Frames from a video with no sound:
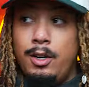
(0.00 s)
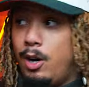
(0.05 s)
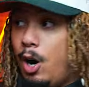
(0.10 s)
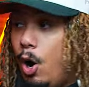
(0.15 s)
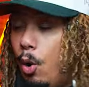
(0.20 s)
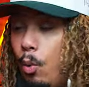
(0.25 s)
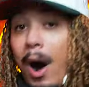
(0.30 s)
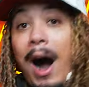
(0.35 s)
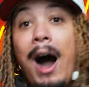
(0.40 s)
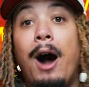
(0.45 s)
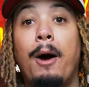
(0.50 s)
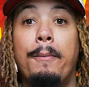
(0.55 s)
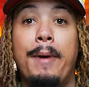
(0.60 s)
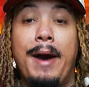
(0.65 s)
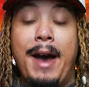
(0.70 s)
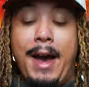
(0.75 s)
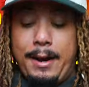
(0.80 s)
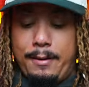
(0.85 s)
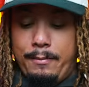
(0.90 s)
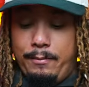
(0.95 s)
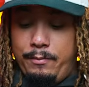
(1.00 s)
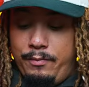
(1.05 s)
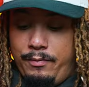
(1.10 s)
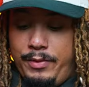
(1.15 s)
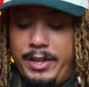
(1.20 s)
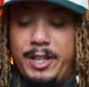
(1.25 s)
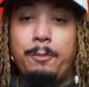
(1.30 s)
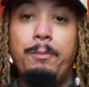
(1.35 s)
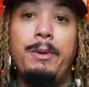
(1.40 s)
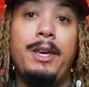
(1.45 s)
a while back,
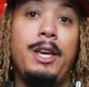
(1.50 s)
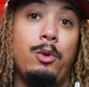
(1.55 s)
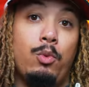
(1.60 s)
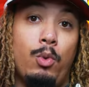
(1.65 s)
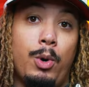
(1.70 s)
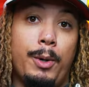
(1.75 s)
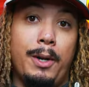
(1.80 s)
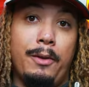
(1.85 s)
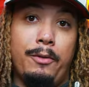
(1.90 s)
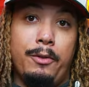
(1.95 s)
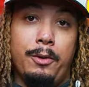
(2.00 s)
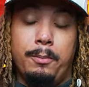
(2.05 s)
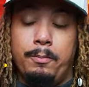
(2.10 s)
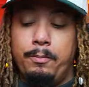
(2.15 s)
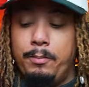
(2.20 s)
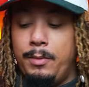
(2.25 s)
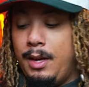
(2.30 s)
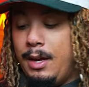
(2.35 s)
this being one of them.